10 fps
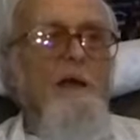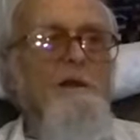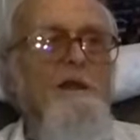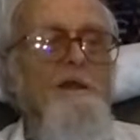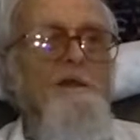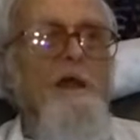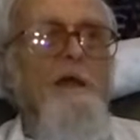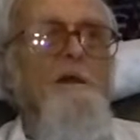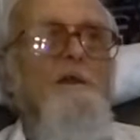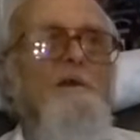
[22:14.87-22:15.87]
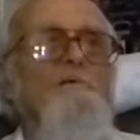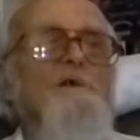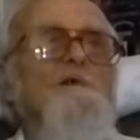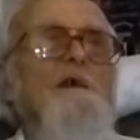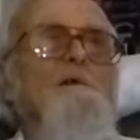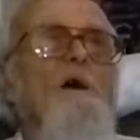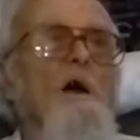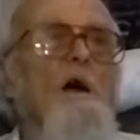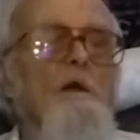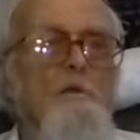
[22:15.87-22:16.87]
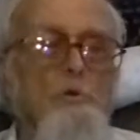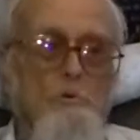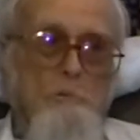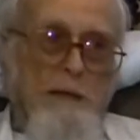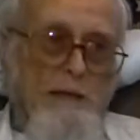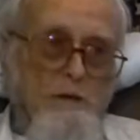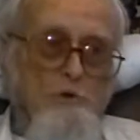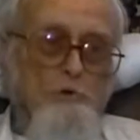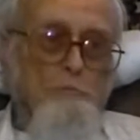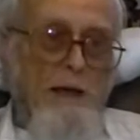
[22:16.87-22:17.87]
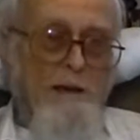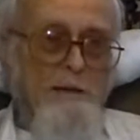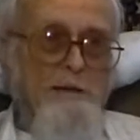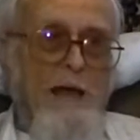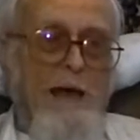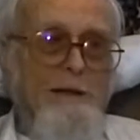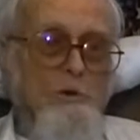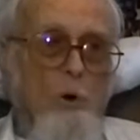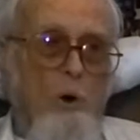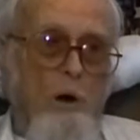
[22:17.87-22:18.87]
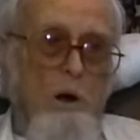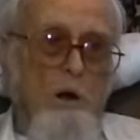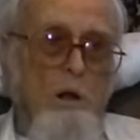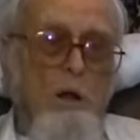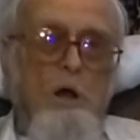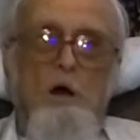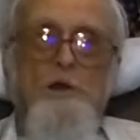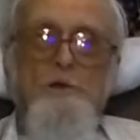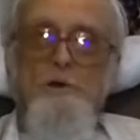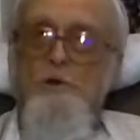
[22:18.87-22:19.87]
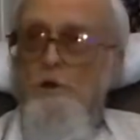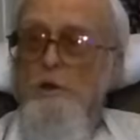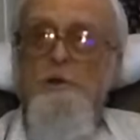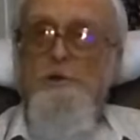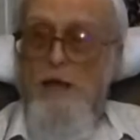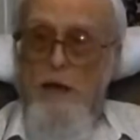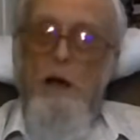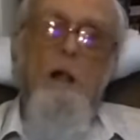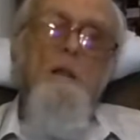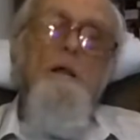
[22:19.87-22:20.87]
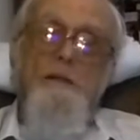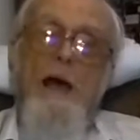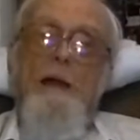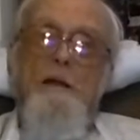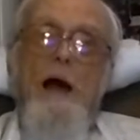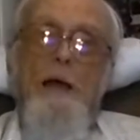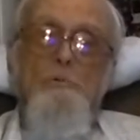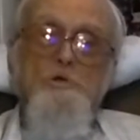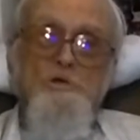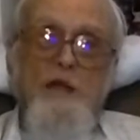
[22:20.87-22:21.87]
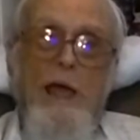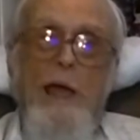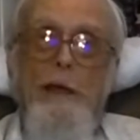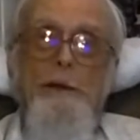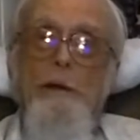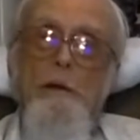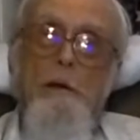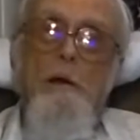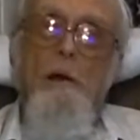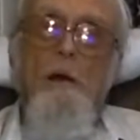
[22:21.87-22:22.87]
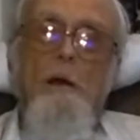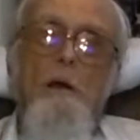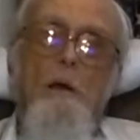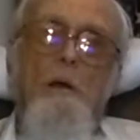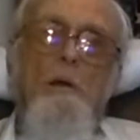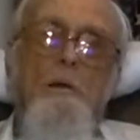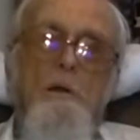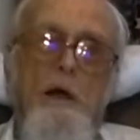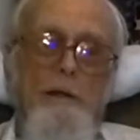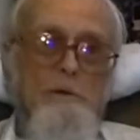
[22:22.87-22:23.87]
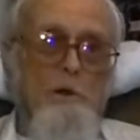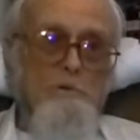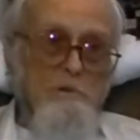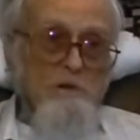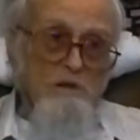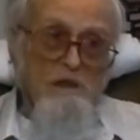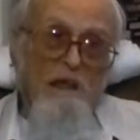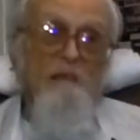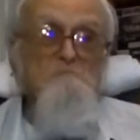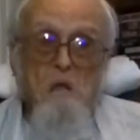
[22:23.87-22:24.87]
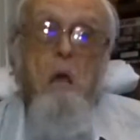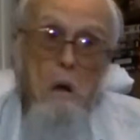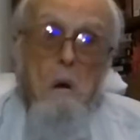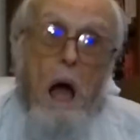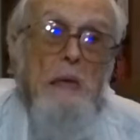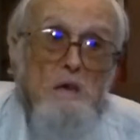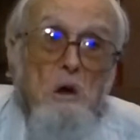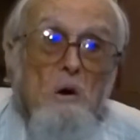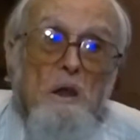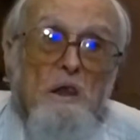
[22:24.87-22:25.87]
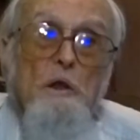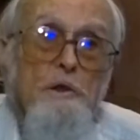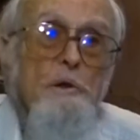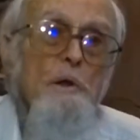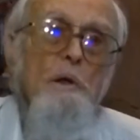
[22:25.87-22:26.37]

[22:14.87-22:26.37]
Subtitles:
that detective, he said, "You mean you painted that door and couldn't tell that guy was dead?" And I told the detective, "No, I couldn't."